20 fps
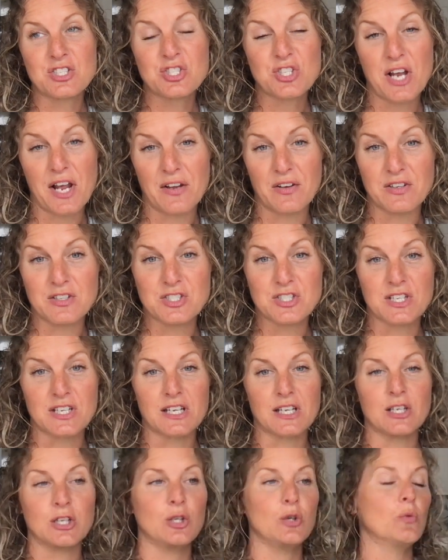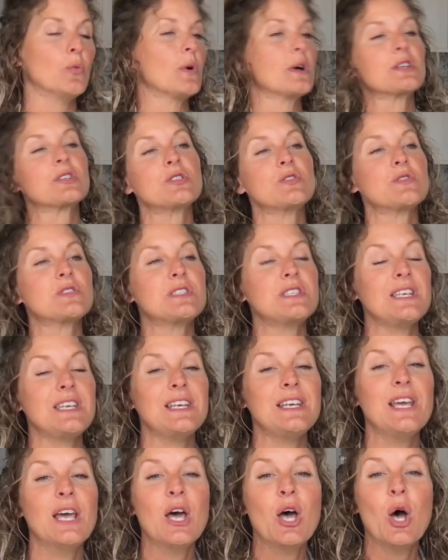challenging, and you want to
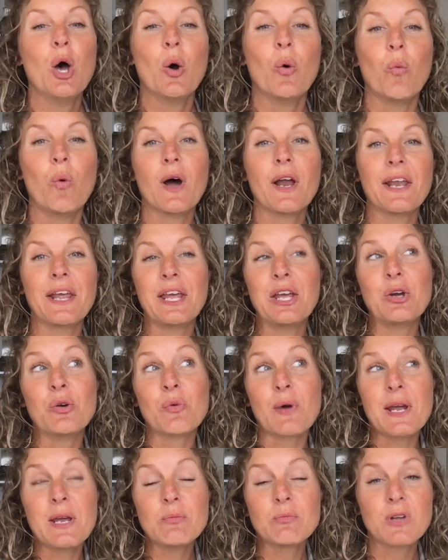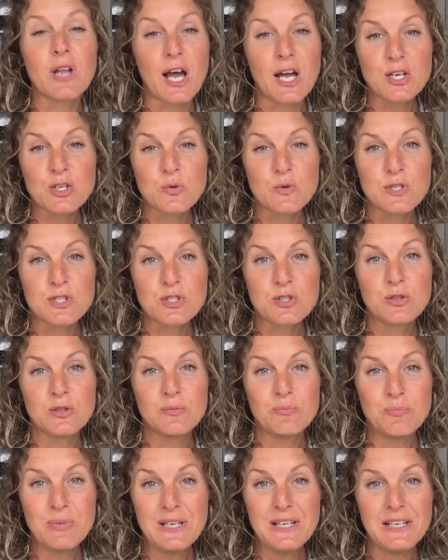see what a great plot twist
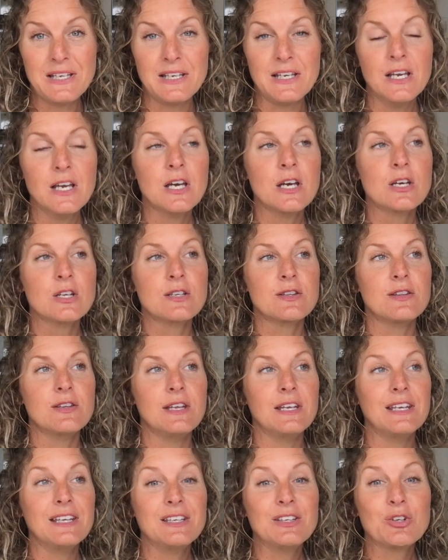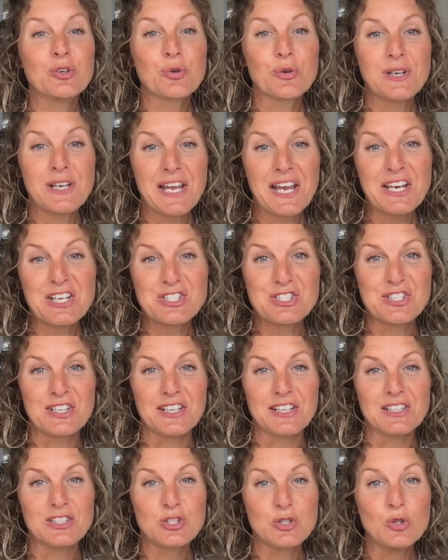could be in
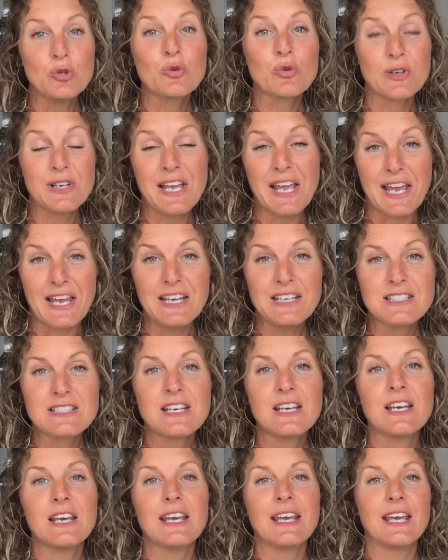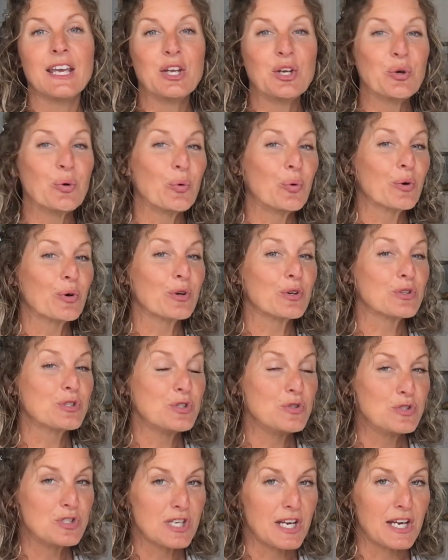creation to create in order to
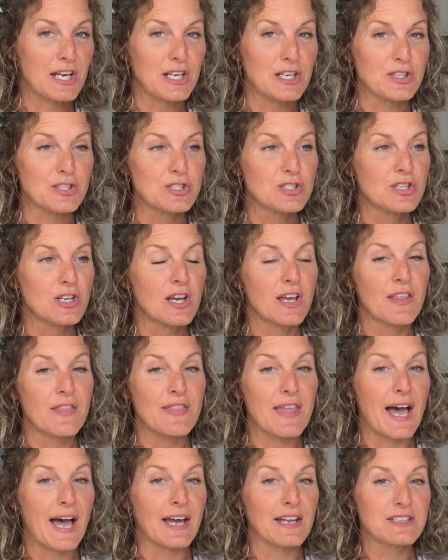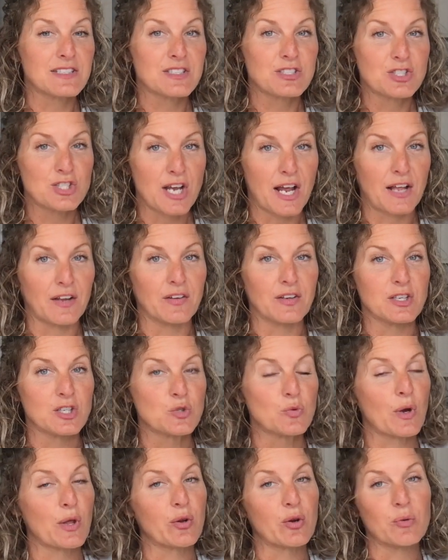change that challenge,
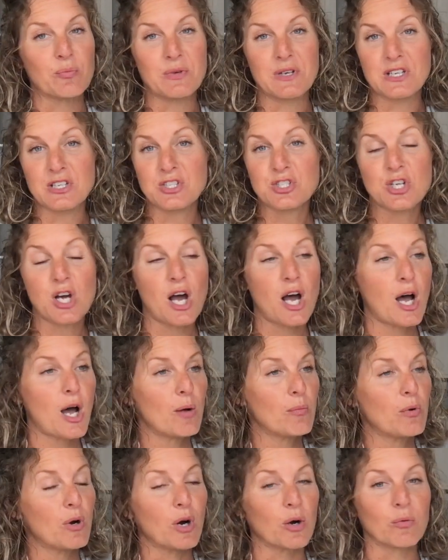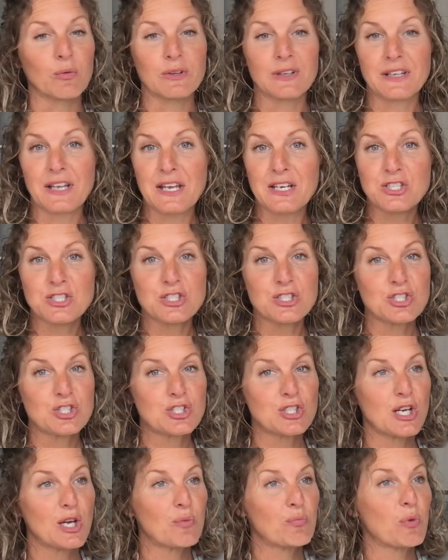whether it be a job, a
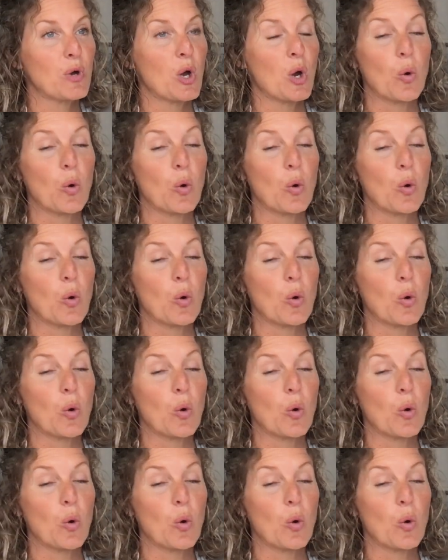relationship,